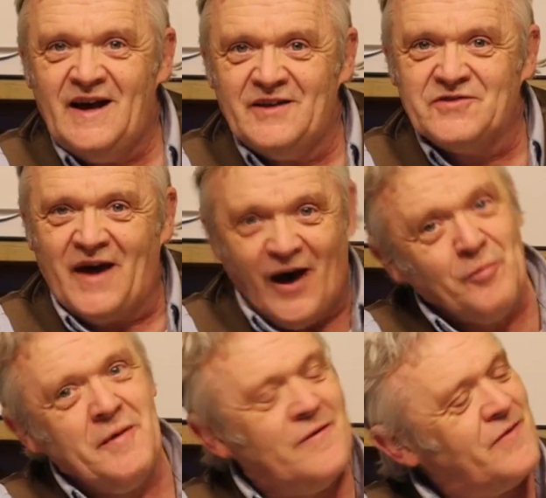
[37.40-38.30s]
And to
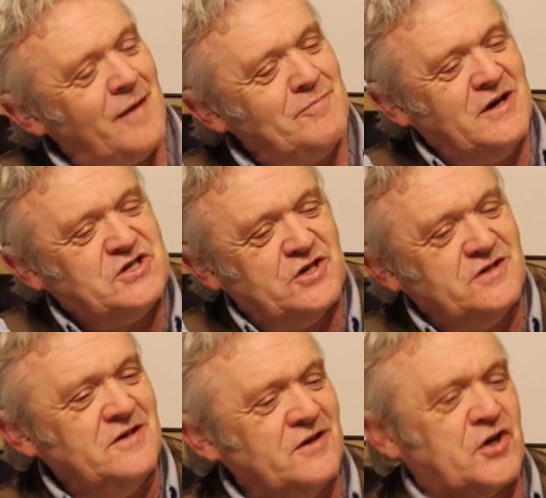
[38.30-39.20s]
help me in that
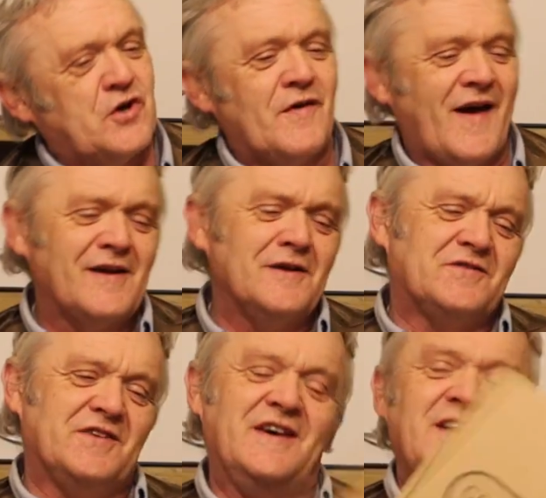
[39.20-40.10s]
mission,
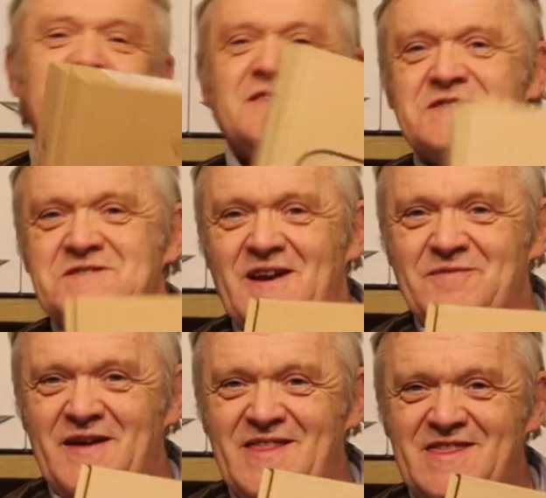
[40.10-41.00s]
Creality
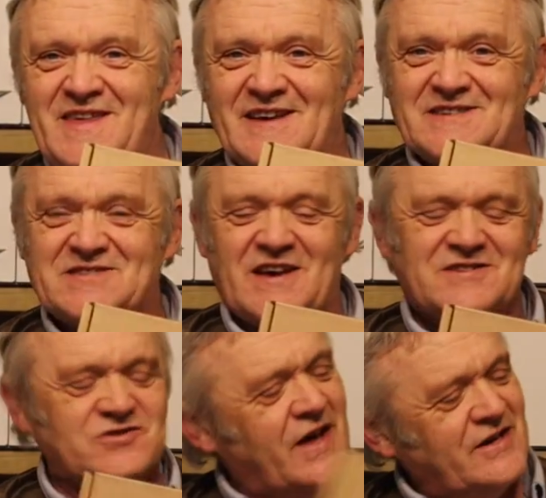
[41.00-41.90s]
sent me this.
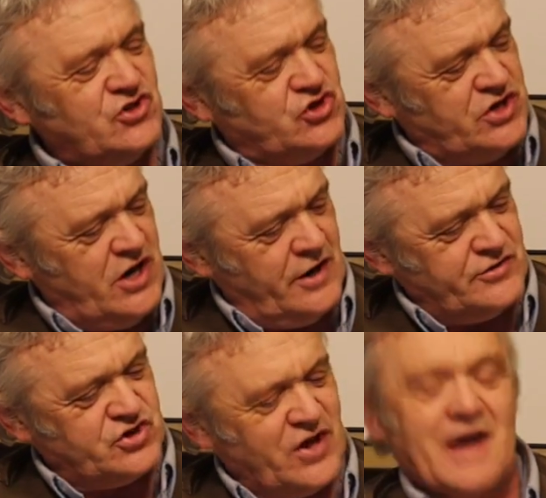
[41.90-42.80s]
It's their CR
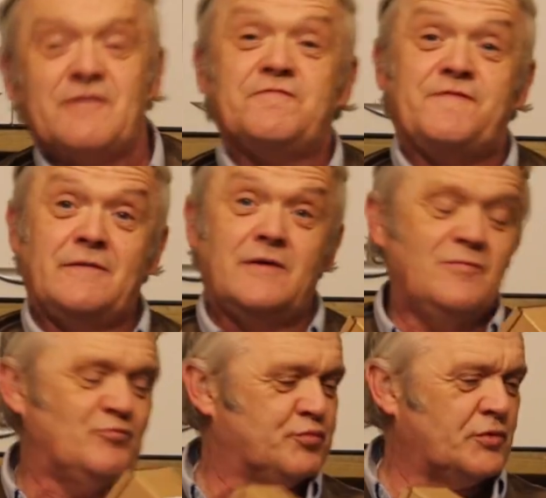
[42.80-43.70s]
Scan
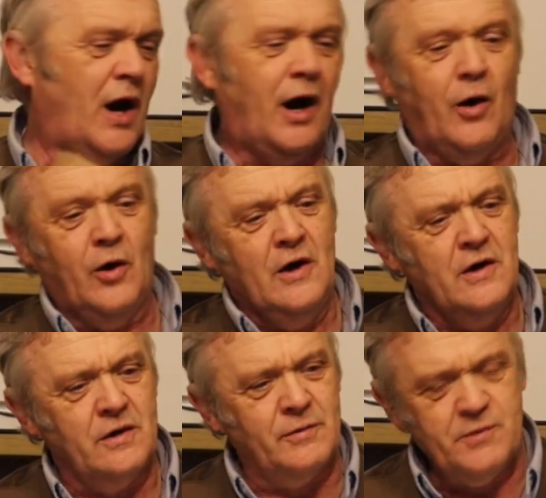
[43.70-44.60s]
Ferret Pro.
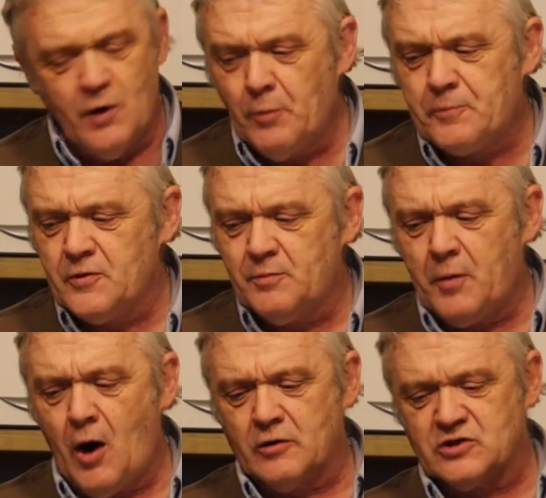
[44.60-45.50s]
And when you open the
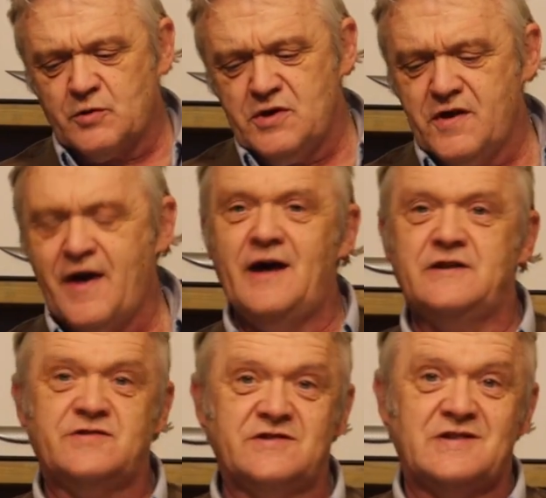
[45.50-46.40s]
box, what you get
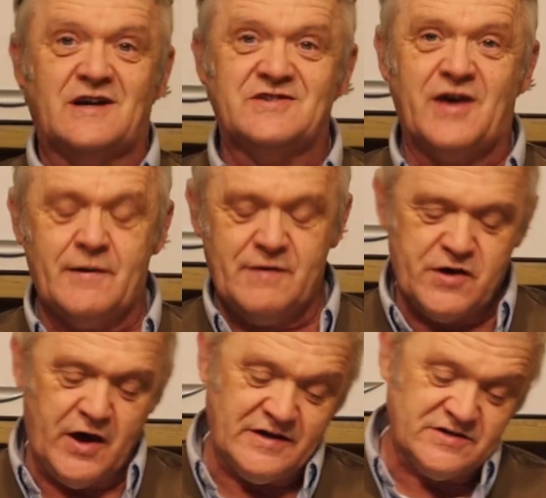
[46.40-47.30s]
is this nice carry
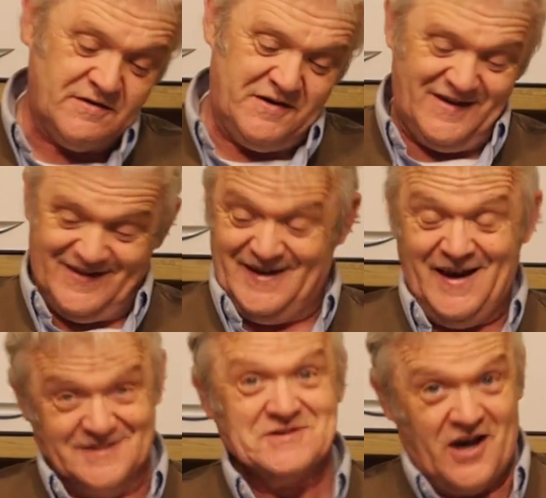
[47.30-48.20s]
case. It really
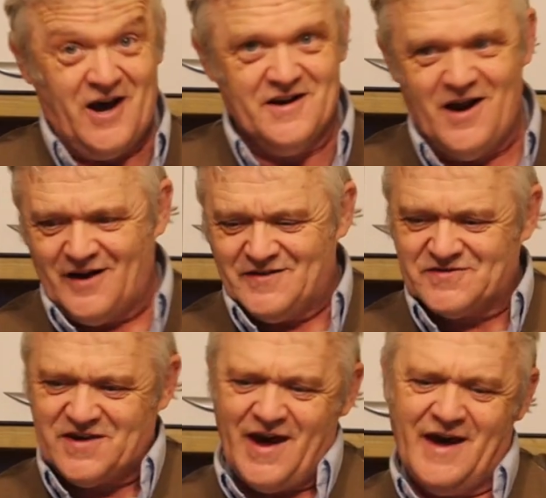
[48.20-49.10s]
is a
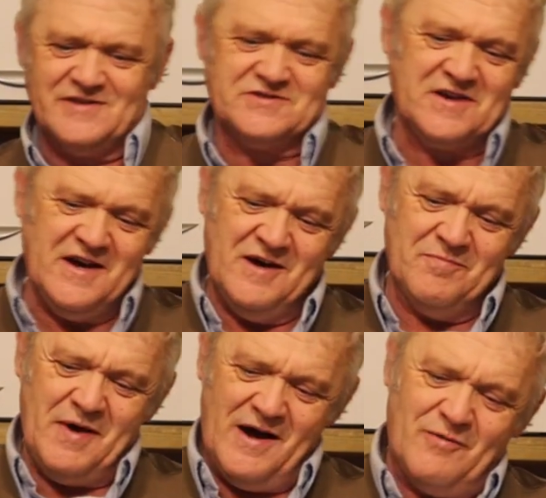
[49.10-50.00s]
nice case.
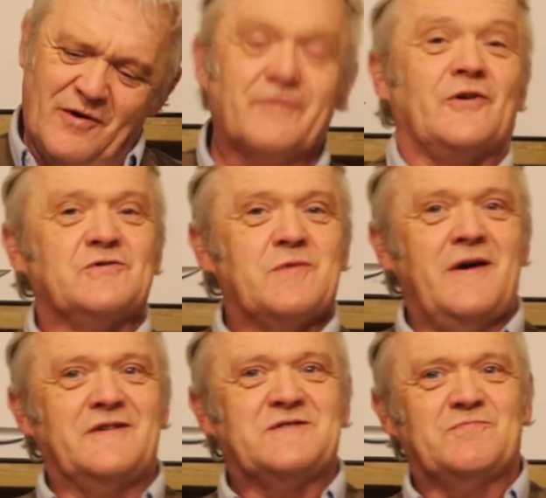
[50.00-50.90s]
But of course,
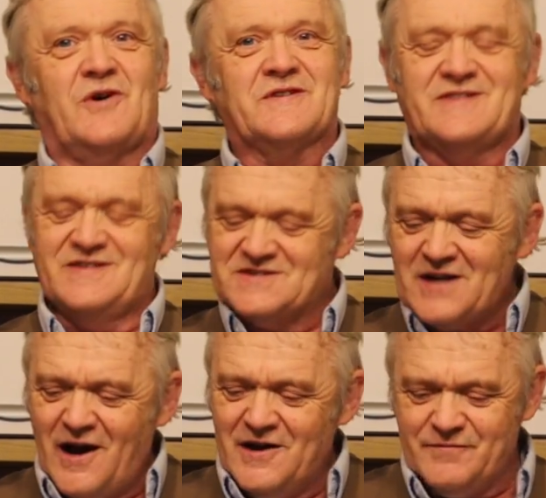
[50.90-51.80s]
we're interested in what's
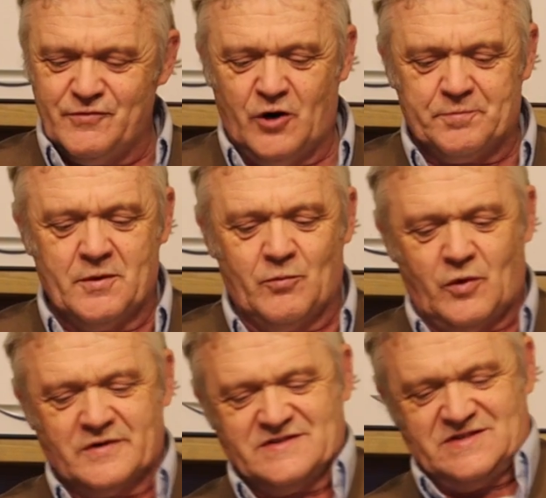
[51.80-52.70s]
inside. If we open up
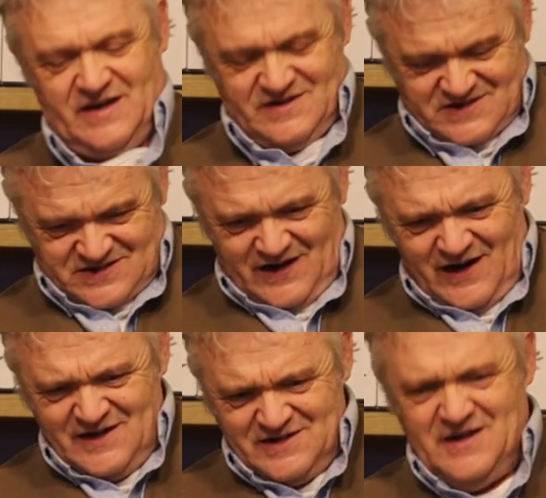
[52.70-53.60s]
what's
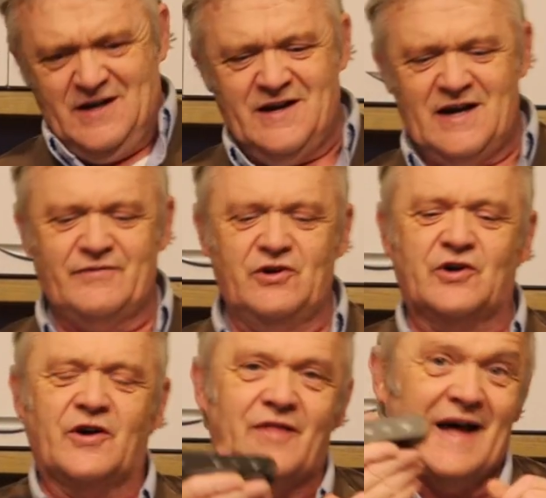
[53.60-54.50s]
inside, have a
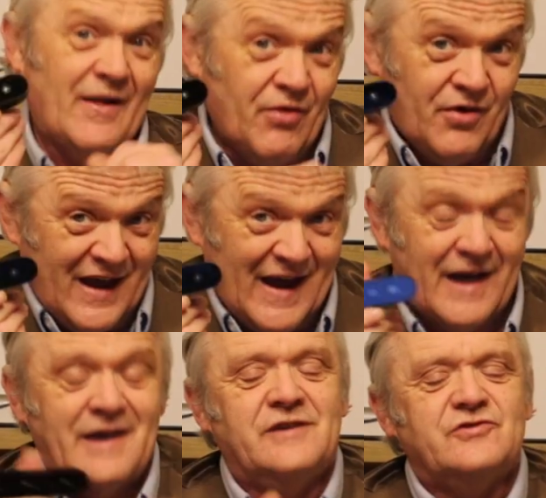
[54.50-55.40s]
look at that.
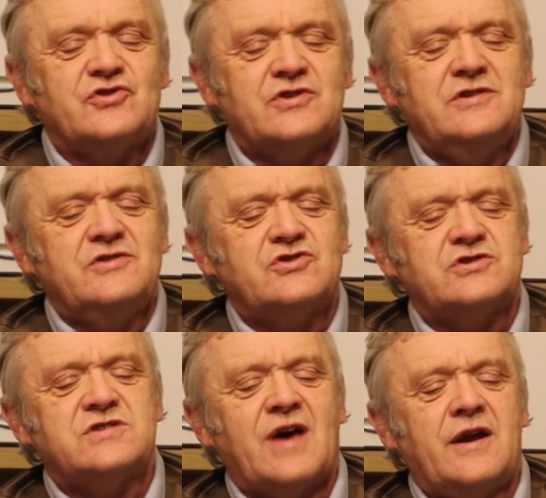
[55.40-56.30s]
That is the
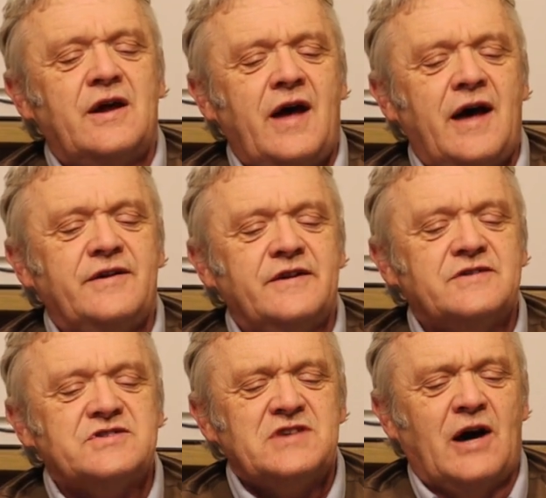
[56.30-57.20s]
scanner head
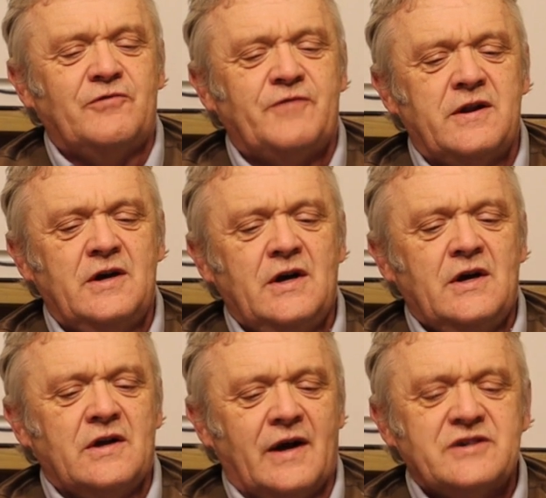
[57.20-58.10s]
itself. And
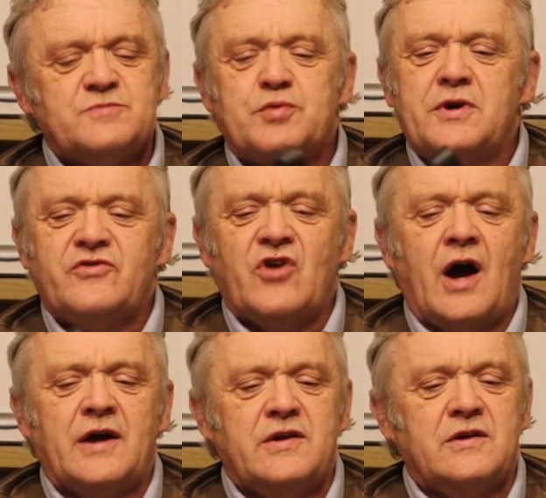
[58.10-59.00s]
that's pretty
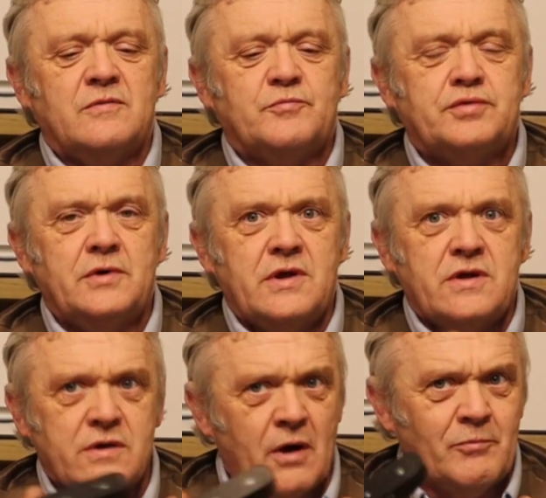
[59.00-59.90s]
tiny and
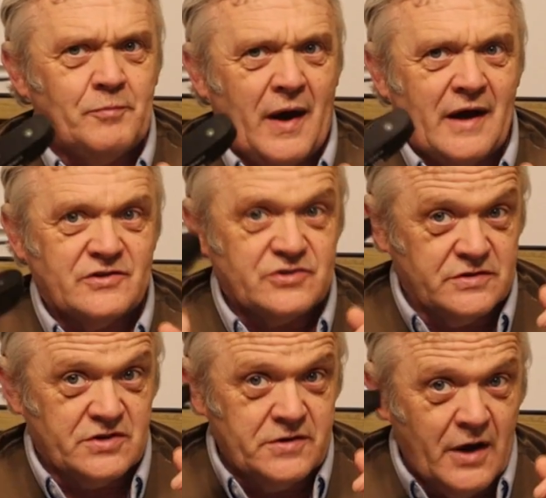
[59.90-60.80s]
pretty compact.
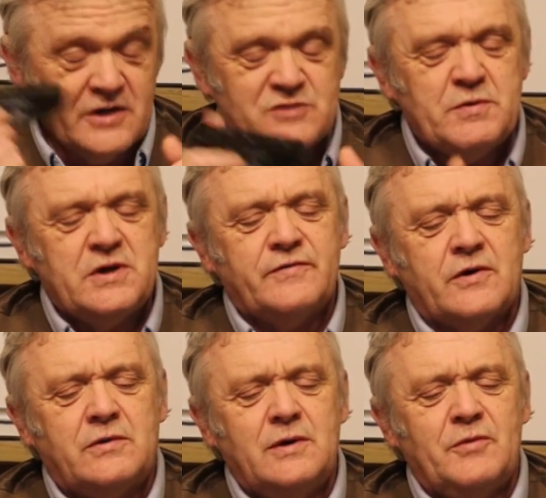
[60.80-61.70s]
So it's a nice bit of
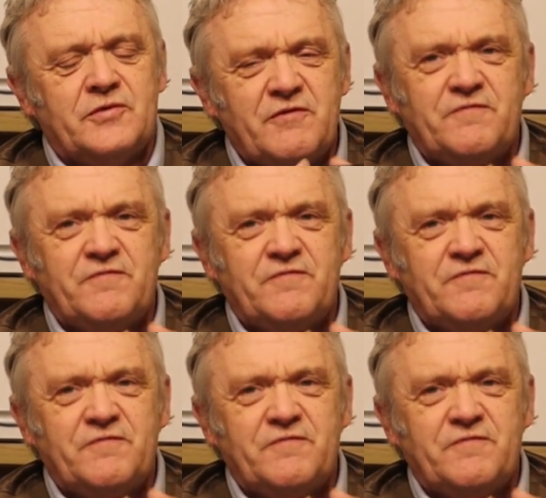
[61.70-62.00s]
equipment.